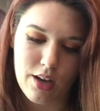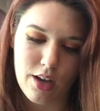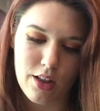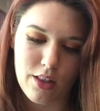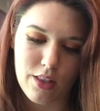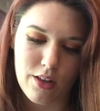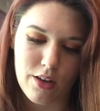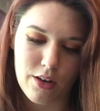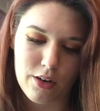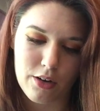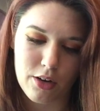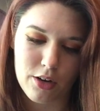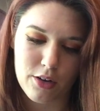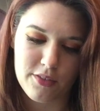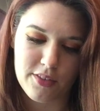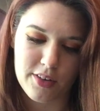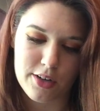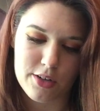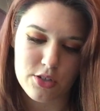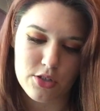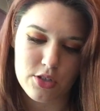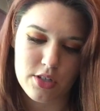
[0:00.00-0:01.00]
a longer
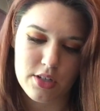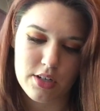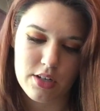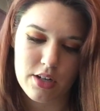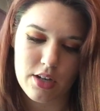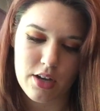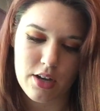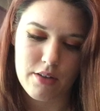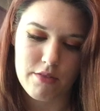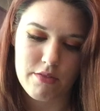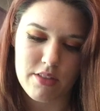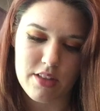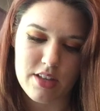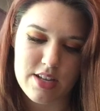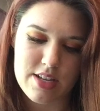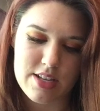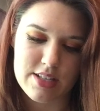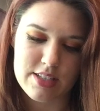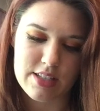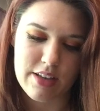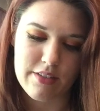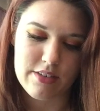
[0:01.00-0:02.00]
version of the
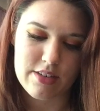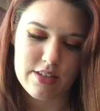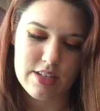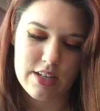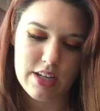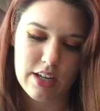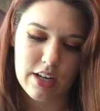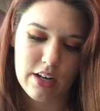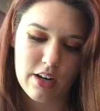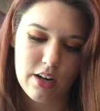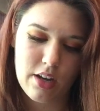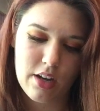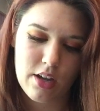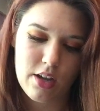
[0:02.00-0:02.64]
E17,